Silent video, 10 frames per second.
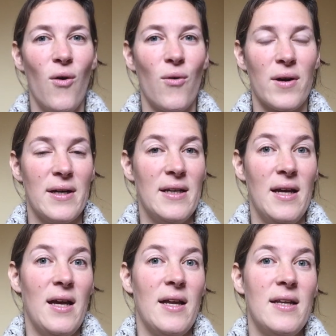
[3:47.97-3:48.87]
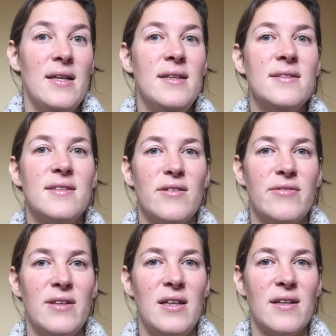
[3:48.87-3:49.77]
or at least the
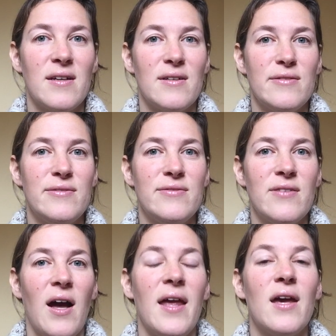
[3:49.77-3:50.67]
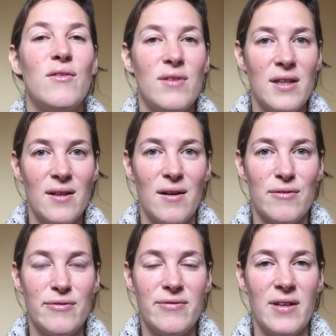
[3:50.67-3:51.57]
feeling of I have
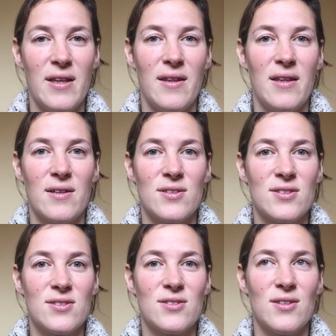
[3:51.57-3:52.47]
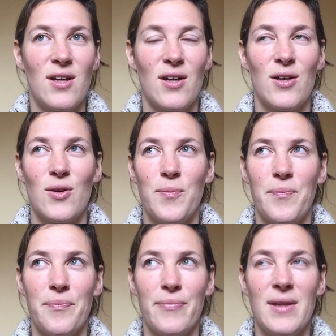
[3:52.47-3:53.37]
enough and there's
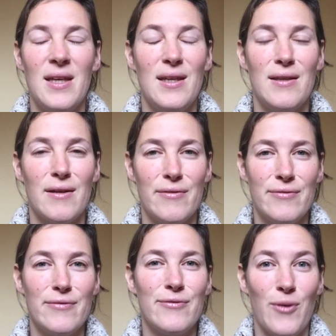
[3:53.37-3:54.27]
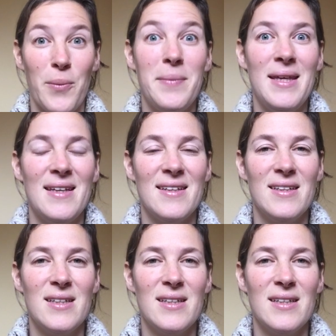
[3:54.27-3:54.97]
enough for me.